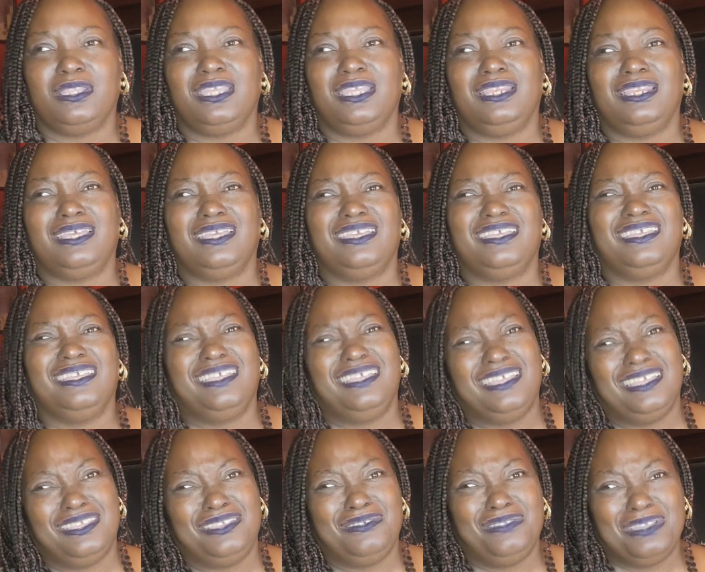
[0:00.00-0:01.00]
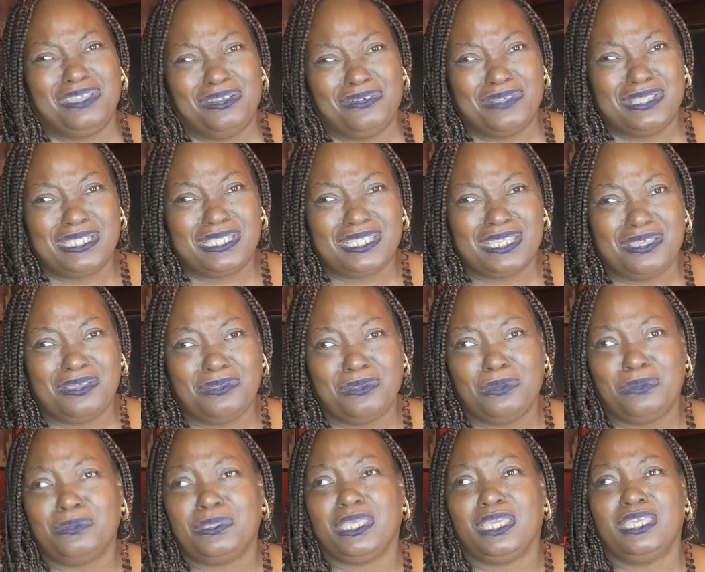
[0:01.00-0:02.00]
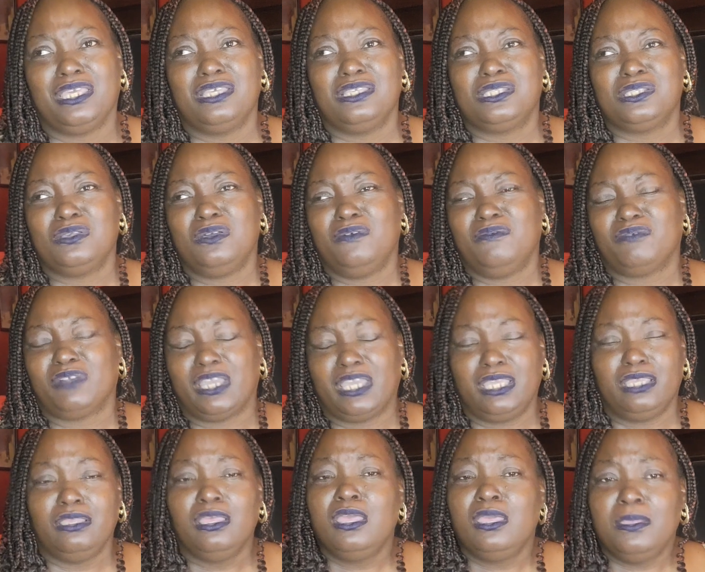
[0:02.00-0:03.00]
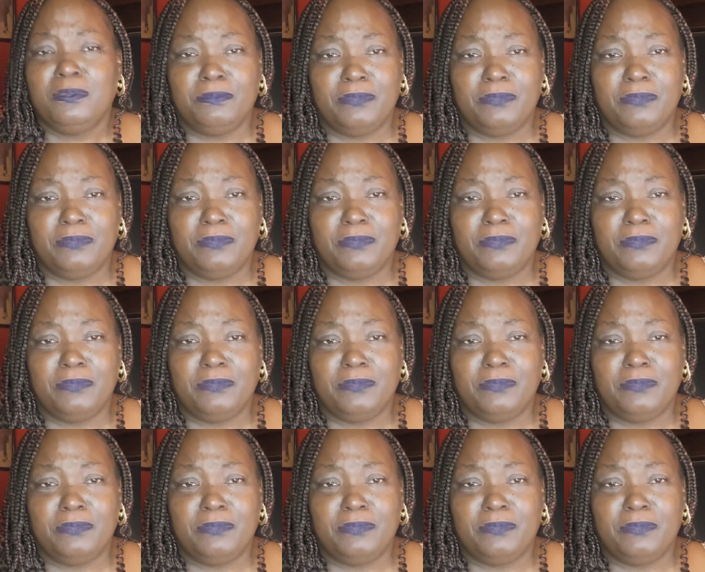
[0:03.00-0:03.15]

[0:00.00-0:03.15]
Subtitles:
and they like, eh, you know, it sound okay, it's all right.